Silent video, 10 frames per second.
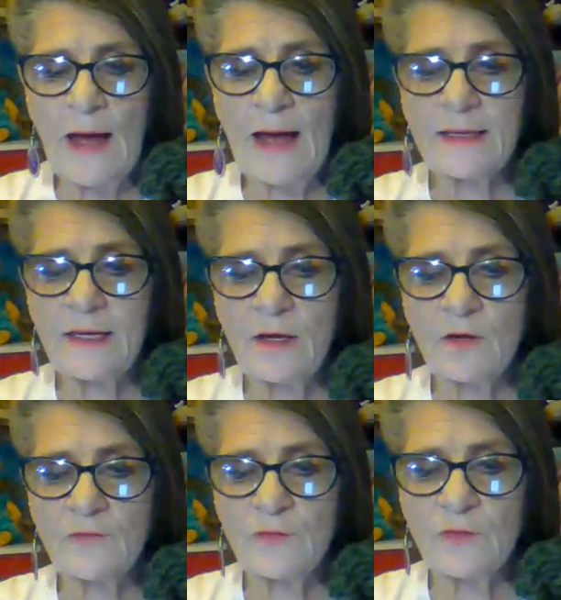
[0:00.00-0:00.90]
I
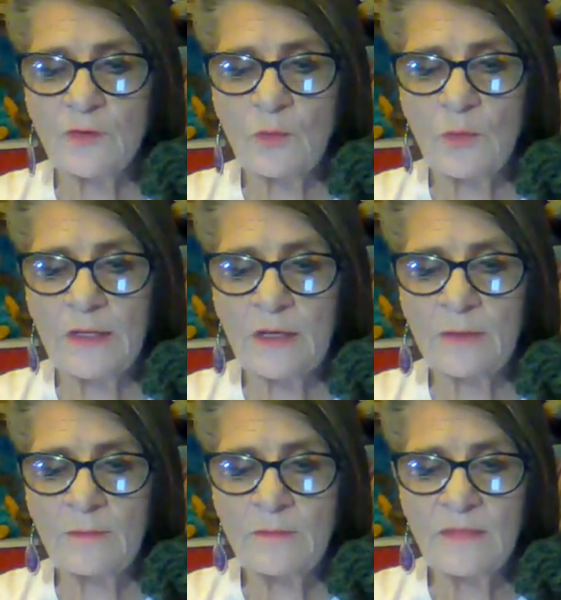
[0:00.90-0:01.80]
care for the
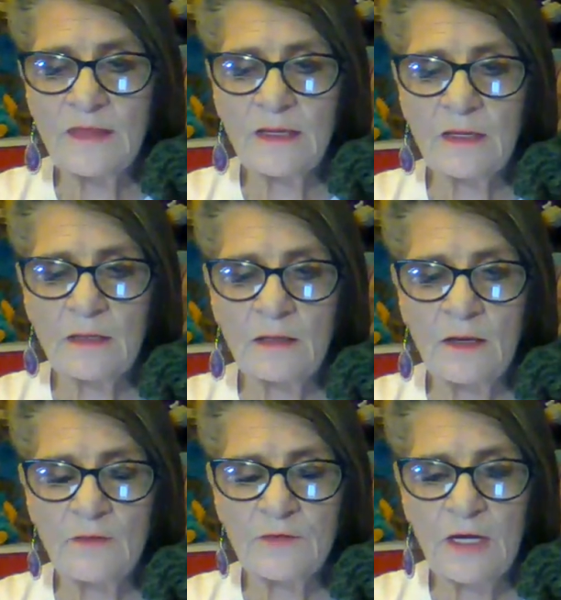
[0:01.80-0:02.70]
whim, then,
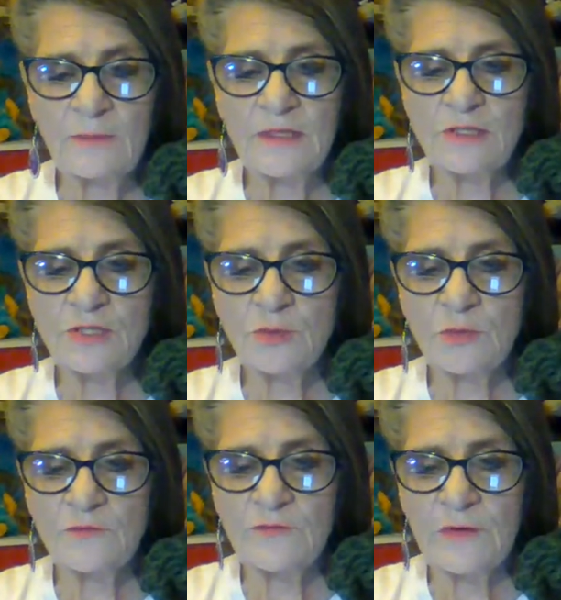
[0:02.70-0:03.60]
of coming to
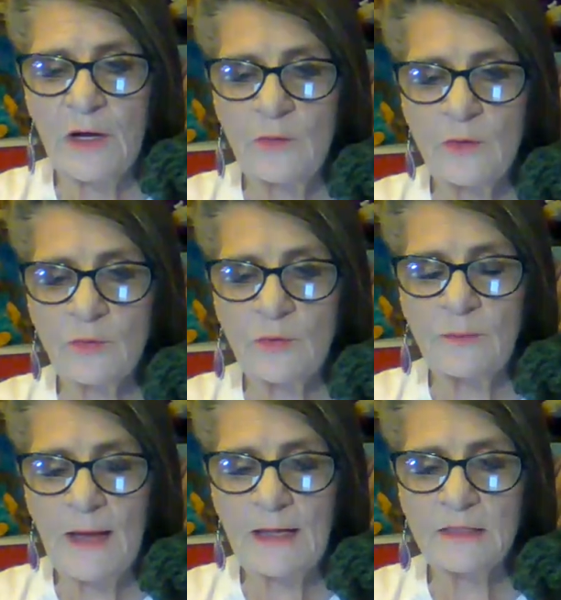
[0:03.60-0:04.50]
and fro and
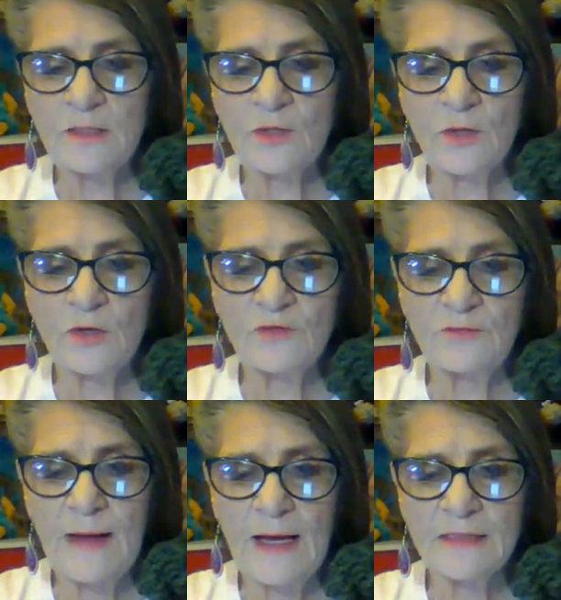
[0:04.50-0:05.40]
reminding her of
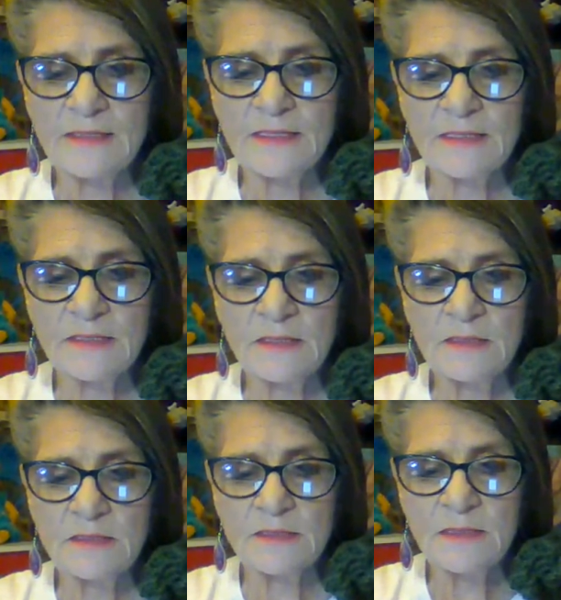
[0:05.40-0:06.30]
my
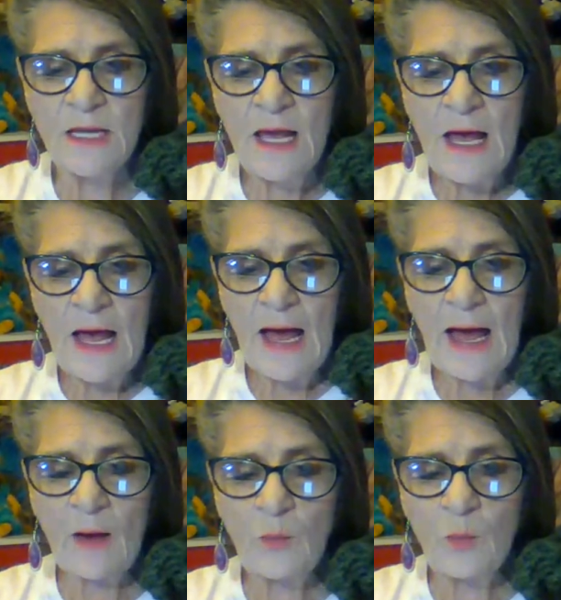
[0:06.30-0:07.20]
existence.
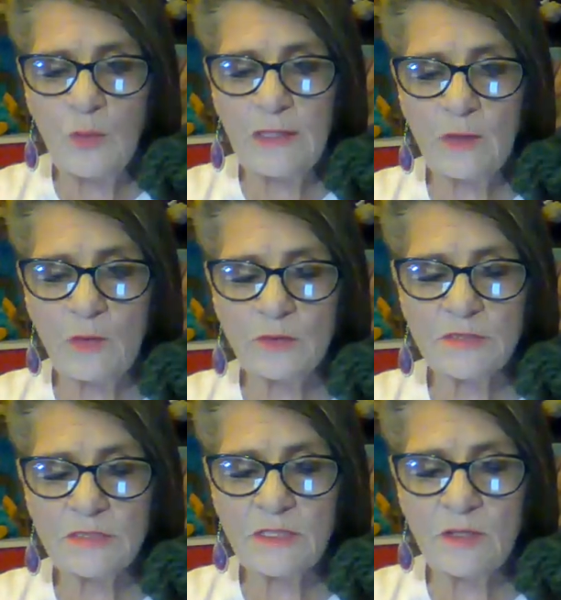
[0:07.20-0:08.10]
I will
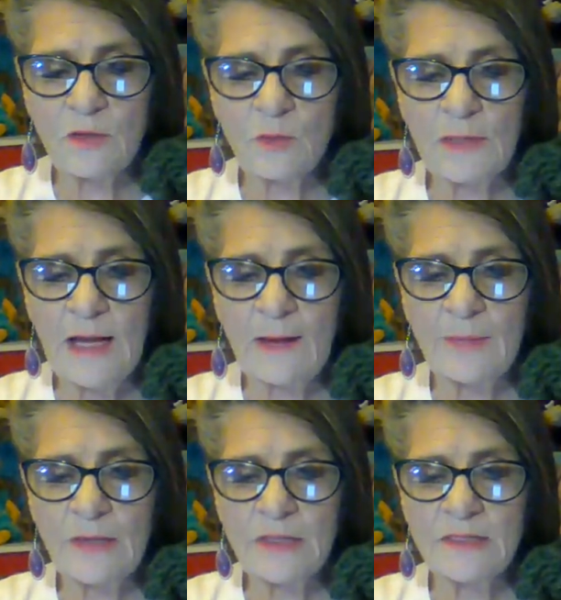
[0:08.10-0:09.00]
see her when I
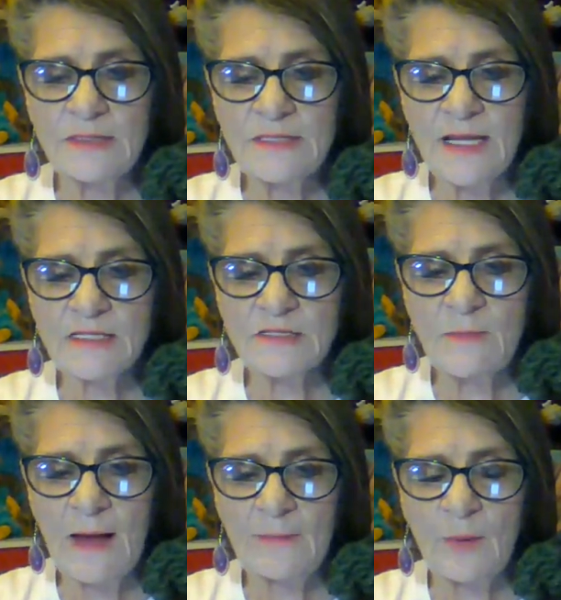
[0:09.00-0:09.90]
please. That's
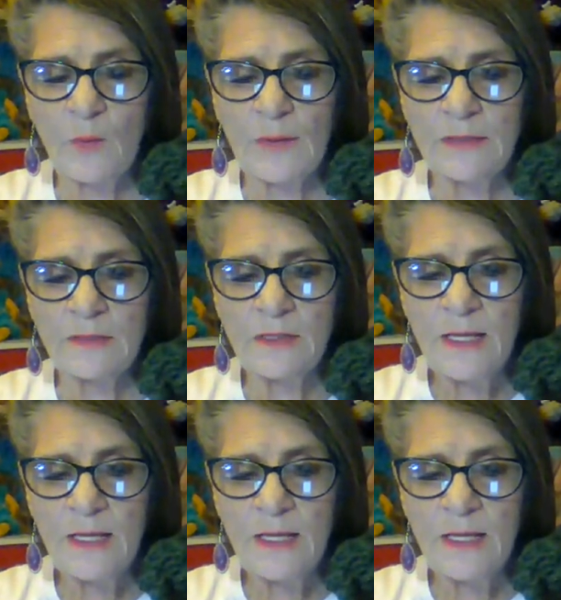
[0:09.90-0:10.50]
my point.